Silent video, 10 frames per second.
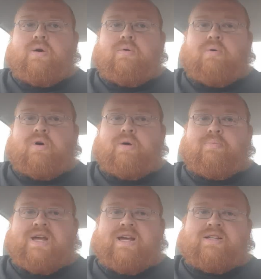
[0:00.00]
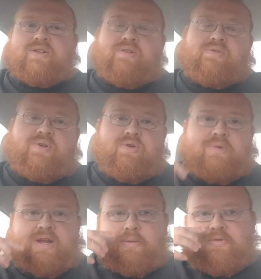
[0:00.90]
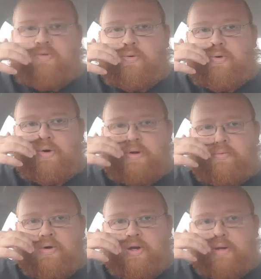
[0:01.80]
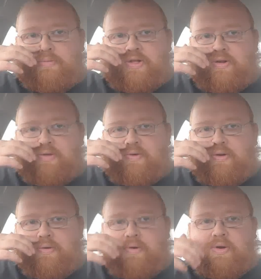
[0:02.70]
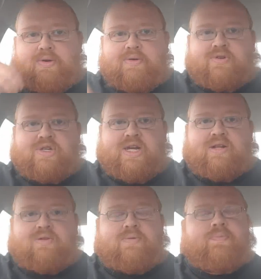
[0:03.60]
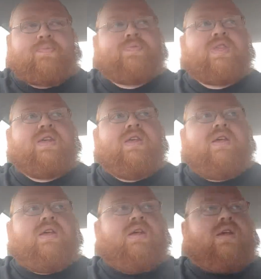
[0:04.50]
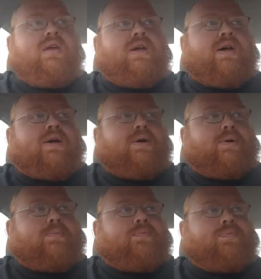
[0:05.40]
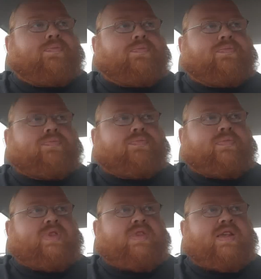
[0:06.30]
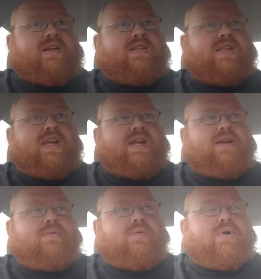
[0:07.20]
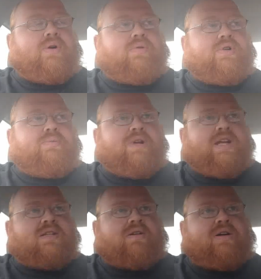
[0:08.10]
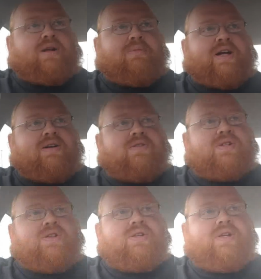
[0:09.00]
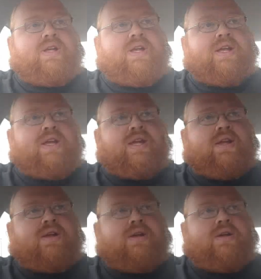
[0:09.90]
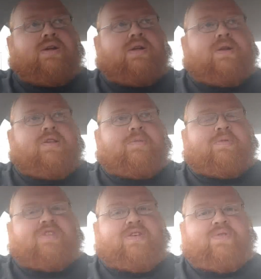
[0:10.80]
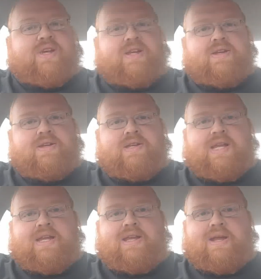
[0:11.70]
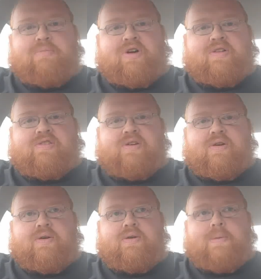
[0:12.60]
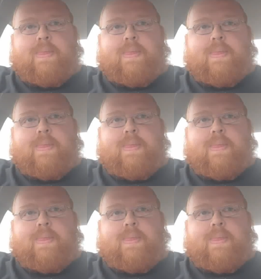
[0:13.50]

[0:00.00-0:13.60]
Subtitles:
Welcome back to those of you who've been here before. Welcome to those of you who are new to the channel. Uh, Today we're going to be talking about a specific D&D monster